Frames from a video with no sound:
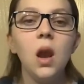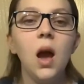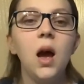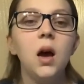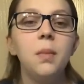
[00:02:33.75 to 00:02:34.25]

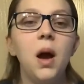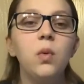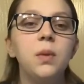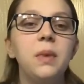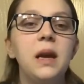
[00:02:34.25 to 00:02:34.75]
I
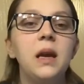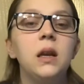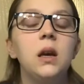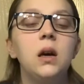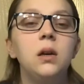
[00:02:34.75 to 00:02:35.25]
would
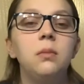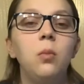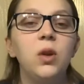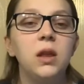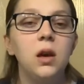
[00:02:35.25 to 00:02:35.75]
begin
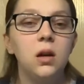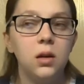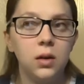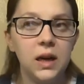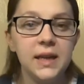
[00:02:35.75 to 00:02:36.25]
with
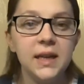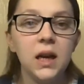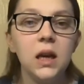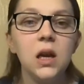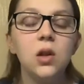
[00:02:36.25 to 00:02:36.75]
clean
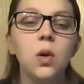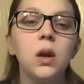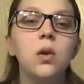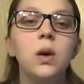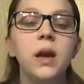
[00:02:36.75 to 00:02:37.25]
technique, so I'd
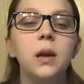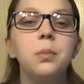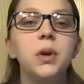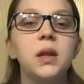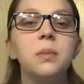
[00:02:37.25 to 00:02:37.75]
go ahead and
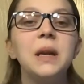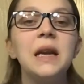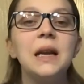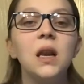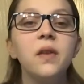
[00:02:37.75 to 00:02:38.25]
put some
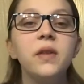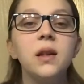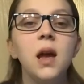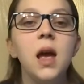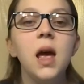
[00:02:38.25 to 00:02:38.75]
clean gloves,
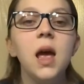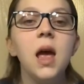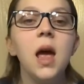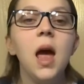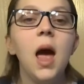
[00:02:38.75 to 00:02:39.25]

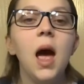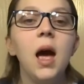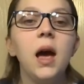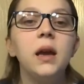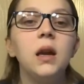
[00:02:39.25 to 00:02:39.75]

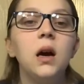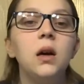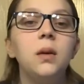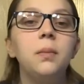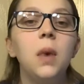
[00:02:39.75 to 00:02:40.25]
and
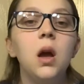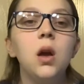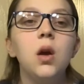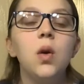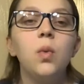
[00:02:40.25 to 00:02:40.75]

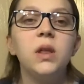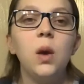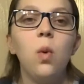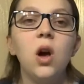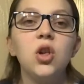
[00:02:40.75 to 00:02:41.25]
with a
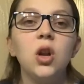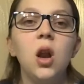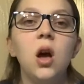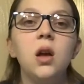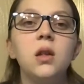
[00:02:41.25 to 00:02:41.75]

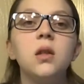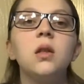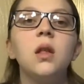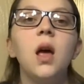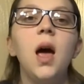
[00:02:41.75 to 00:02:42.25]
washcloth
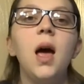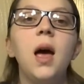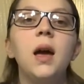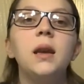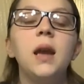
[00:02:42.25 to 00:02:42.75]

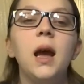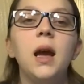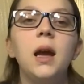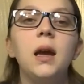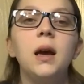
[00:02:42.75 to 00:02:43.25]
and
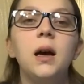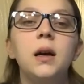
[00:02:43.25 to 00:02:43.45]
a